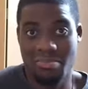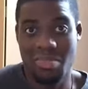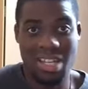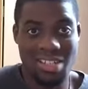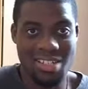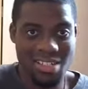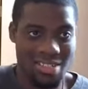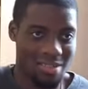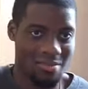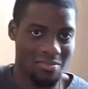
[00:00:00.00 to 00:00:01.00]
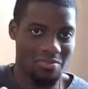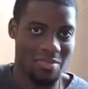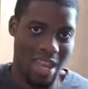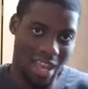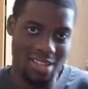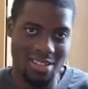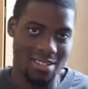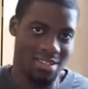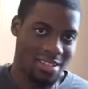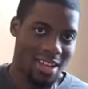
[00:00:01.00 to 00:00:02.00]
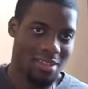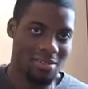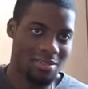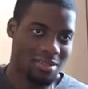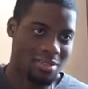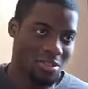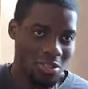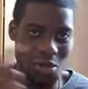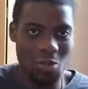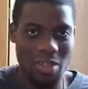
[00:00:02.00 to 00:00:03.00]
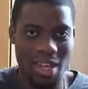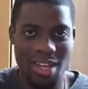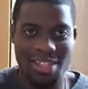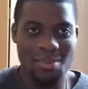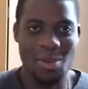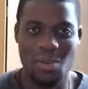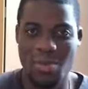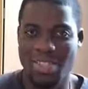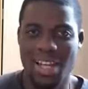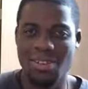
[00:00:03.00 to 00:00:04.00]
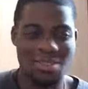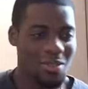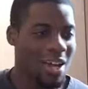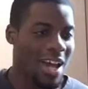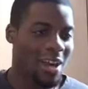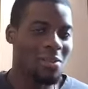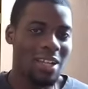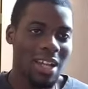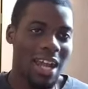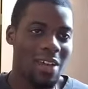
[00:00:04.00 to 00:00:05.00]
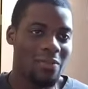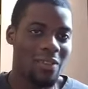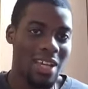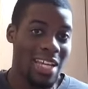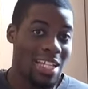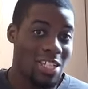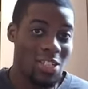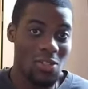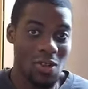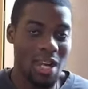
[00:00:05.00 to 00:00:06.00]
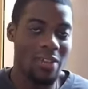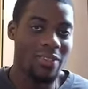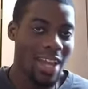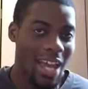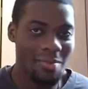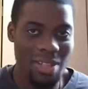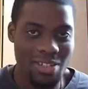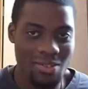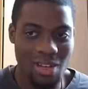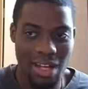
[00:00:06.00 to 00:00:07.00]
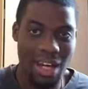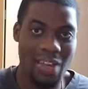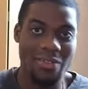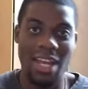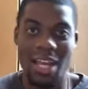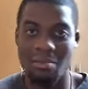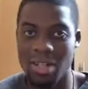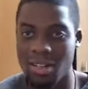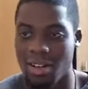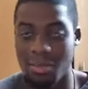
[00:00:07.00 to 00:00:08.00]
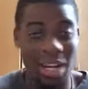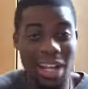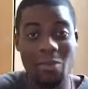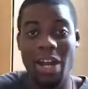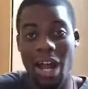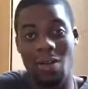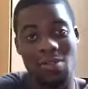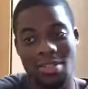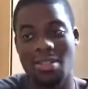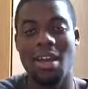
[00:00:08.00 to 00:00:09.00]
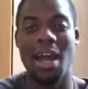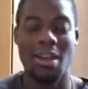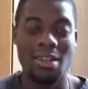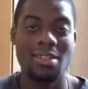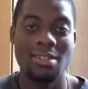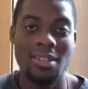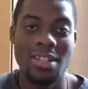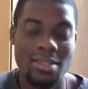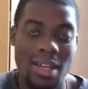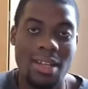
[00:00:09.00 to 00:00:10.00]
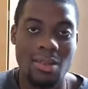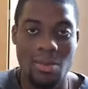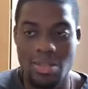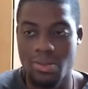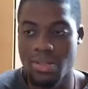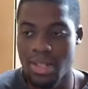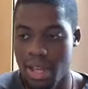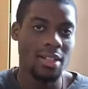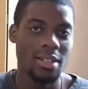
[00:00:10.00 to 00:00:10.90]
Like, it's just heads and tails. You're going with the heads, I'm going with tails. So I don't think life is short. Life can be short and life can be long. But anyway, I was I understood exactly what she was saying.